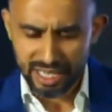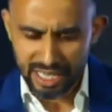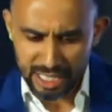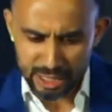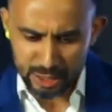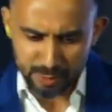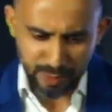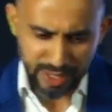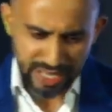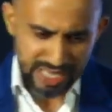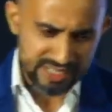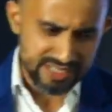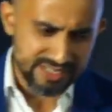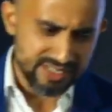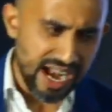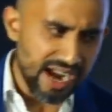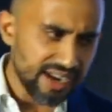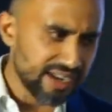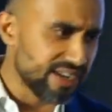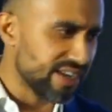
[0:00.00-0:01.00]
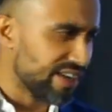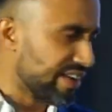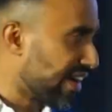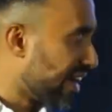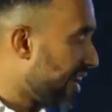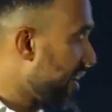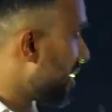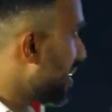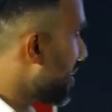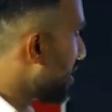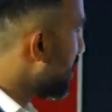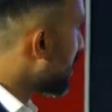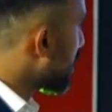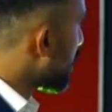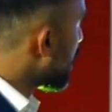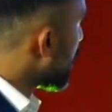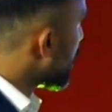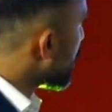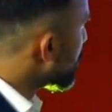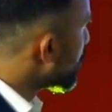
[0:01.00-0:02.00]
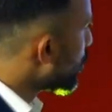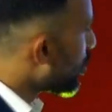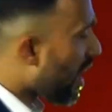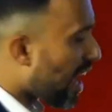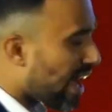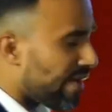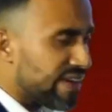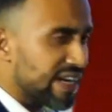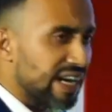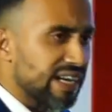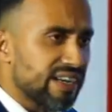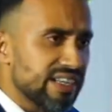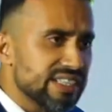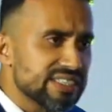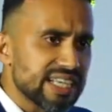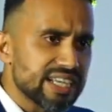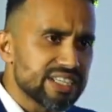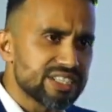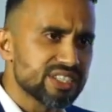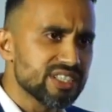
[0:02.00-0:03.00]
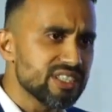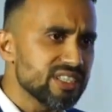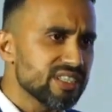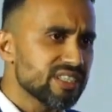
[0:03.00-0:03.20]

is pretty standard, right? You have an entry section,